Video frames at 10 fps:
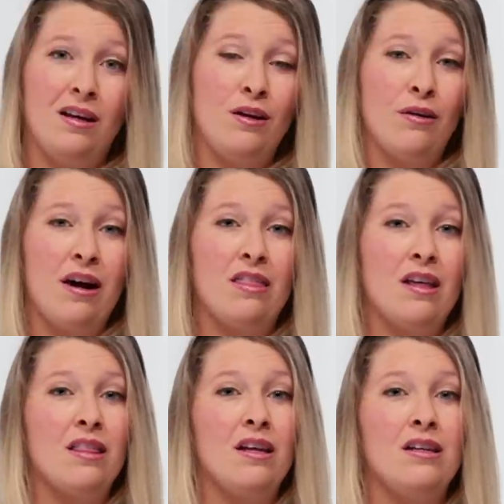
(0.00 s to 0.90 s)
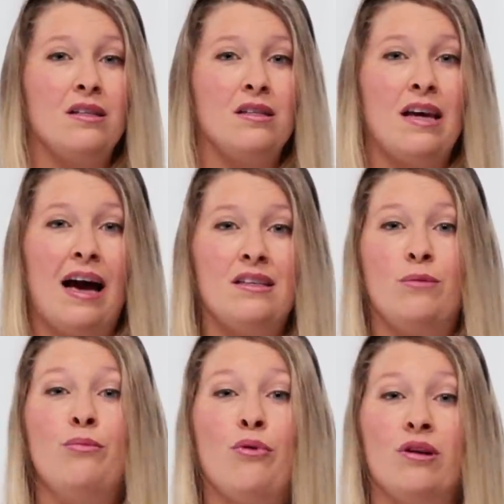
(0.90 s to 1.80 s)
You know, I think that it's as
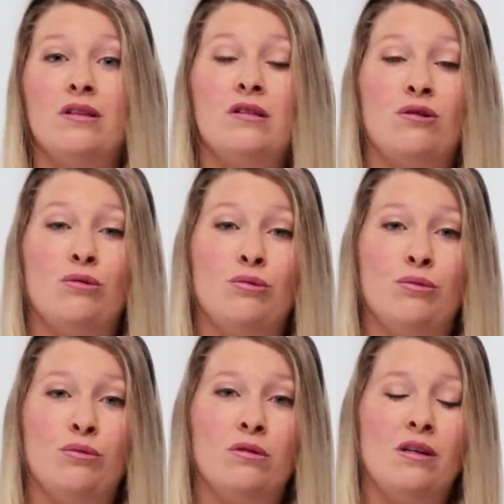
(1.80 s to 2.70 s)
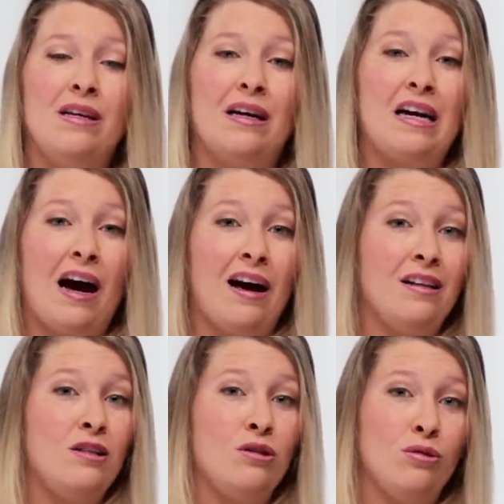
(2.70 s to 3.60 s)
important to
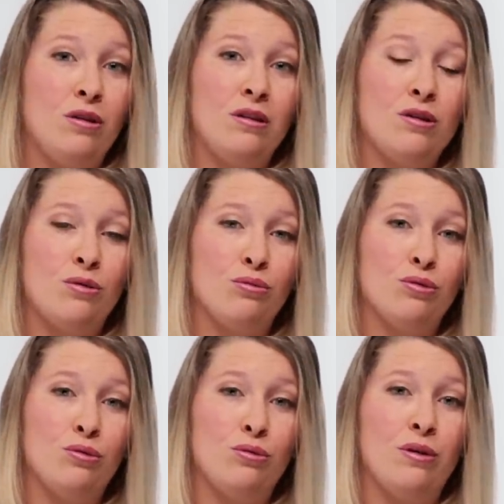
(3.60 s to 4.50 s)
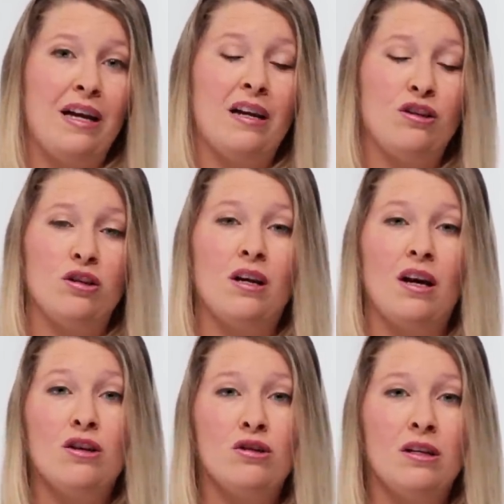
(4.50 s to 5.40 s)
guide students through an
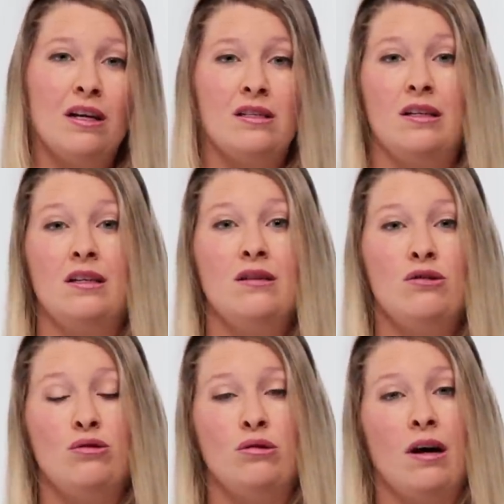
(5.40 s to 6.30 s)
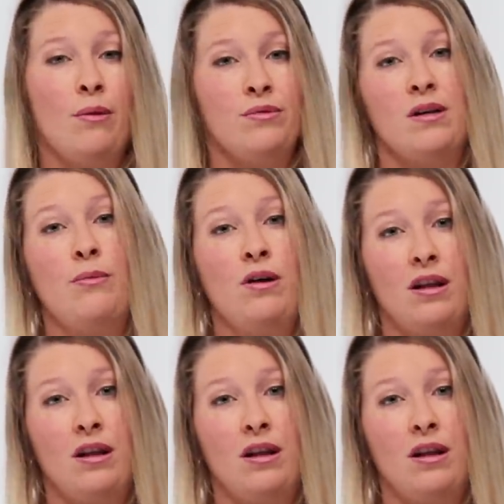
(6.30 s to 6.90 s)
education as it is to help someone